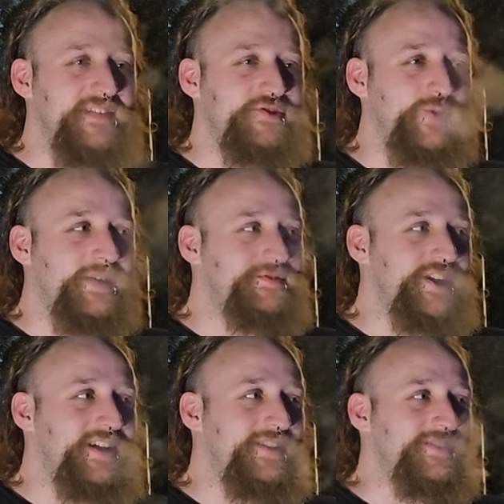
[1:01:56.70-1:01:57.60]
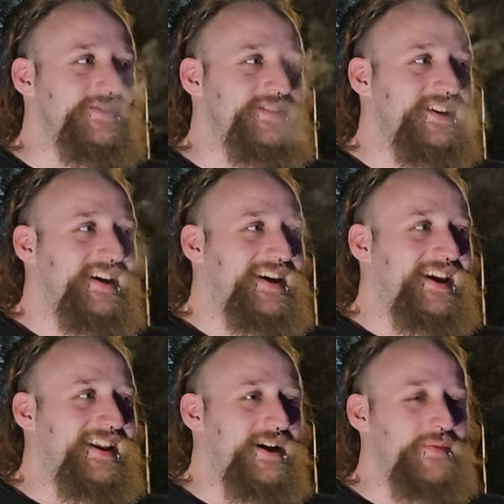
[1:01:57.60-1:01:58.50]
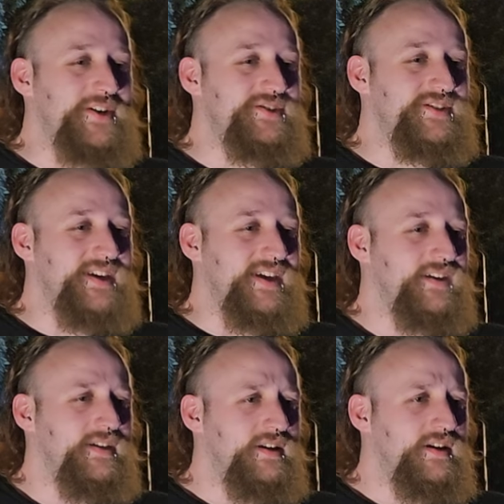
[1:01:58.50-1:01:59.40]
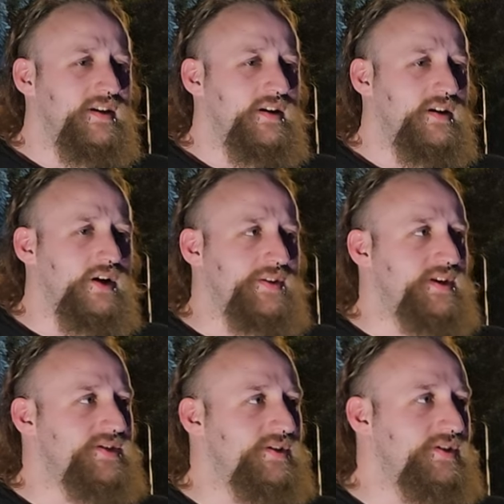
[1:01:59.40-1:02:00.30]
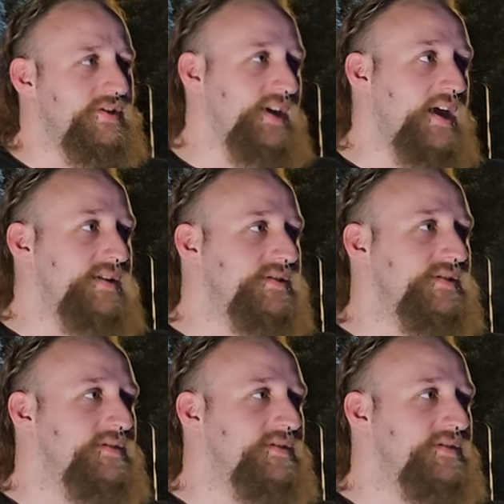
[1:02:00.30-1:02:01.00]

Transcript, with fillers: have 12 chairs and, so, and everybody's just like, are these all your yes?